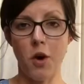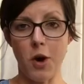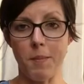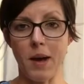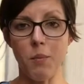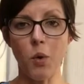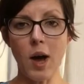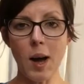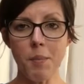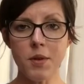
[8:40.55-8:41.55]
time, and what
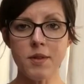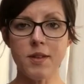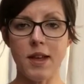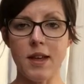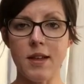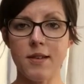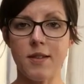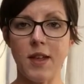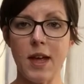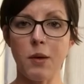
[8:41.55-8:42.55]
happens is
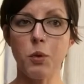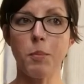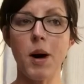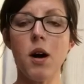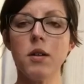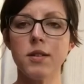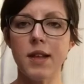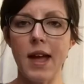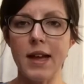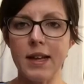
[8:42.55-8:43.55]
they will pass
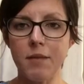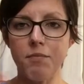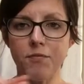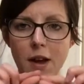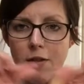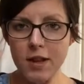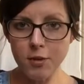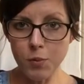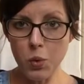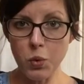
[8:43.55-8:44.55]
a very
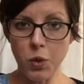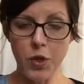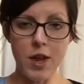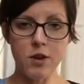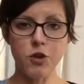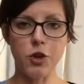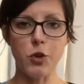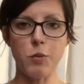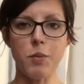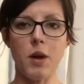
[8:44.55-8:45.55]
small thin
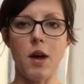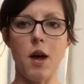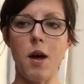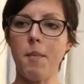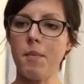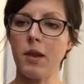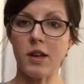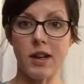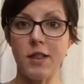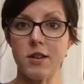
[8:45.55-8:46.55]
tube,
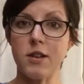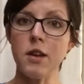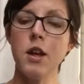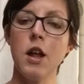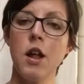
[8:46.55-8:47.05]
a catheter,